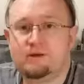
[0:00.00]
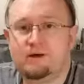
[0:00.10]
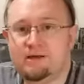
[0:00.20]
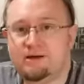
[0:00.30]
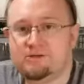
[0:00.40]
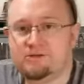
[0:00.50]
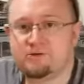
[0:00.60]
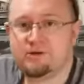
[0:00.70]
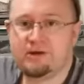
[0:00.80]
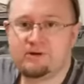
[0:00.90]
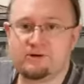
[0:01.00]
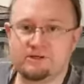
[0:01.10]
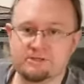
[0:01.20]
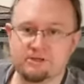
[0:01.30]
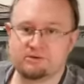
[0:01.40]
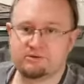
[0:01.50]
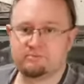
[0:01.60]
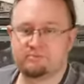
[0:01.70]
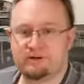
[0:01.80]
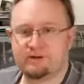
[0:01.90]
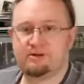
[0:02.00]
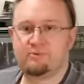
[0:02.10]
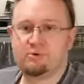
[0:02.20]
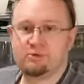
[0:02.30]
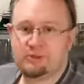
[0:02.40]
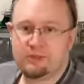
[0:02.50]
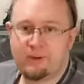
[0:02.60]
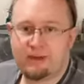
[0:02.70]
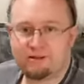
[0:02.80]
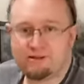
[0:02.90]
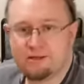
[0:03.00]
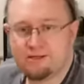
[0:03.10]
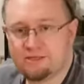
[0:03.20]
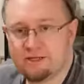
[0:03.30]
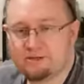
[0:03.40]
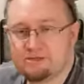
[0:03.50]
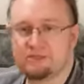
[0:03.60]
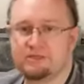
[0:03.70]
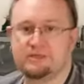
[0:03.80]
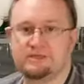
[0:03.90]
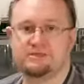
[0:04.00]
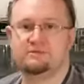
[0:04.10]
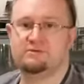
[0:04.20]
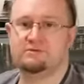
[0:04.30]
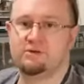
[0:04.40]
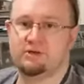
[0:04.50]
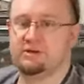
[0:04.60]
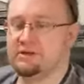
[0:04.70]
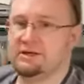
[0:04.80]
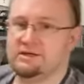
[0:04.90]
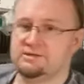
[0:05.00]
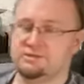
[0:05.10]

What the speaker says: Hi guys, okay, right, so I'm back now. We're going to do the panel lines now to the Vulcan. I've